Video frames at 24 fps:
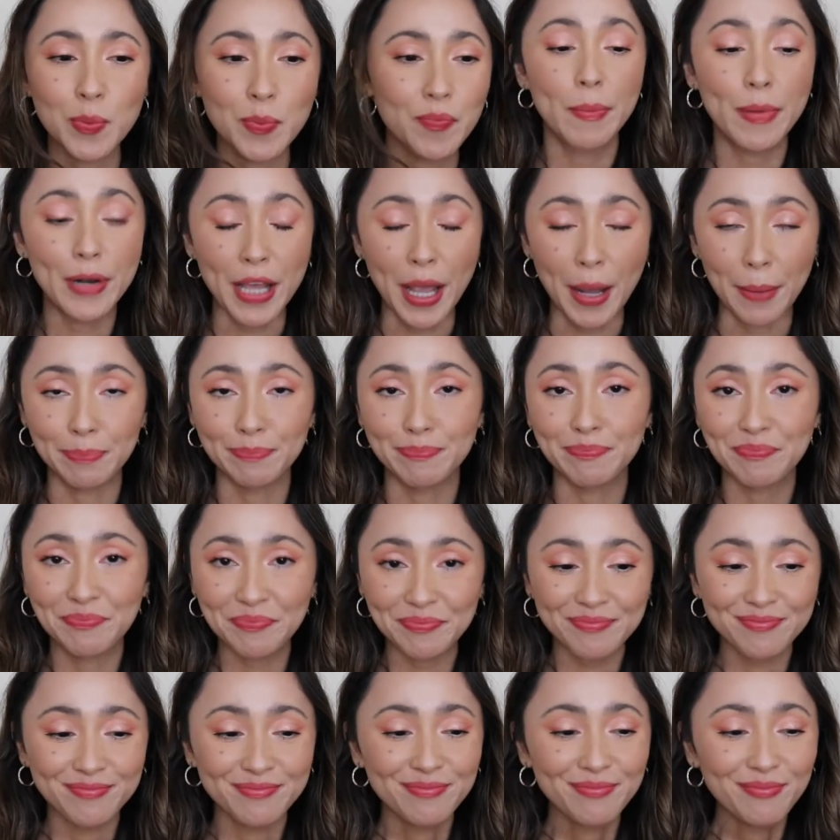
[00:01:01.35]
But yeah,
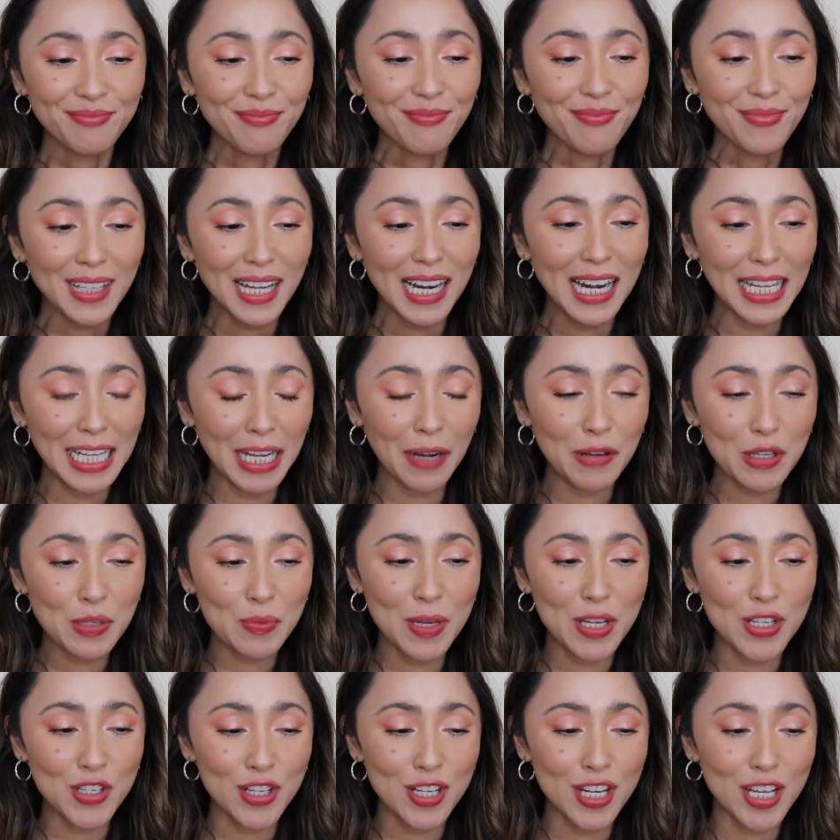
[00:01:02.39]
like I was
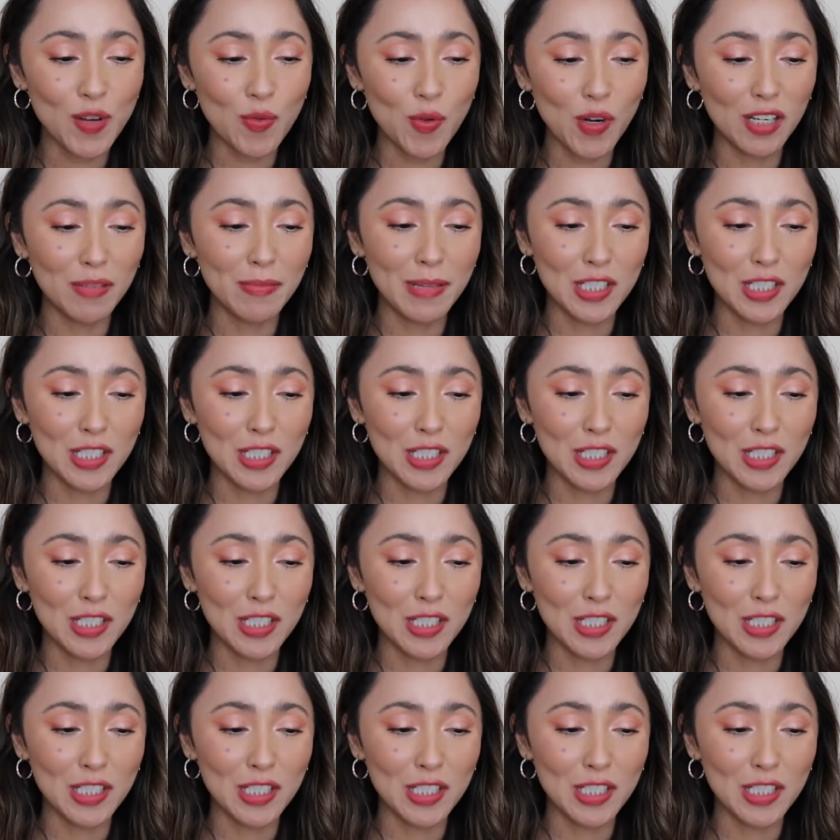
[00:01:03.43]
mentioning, one of my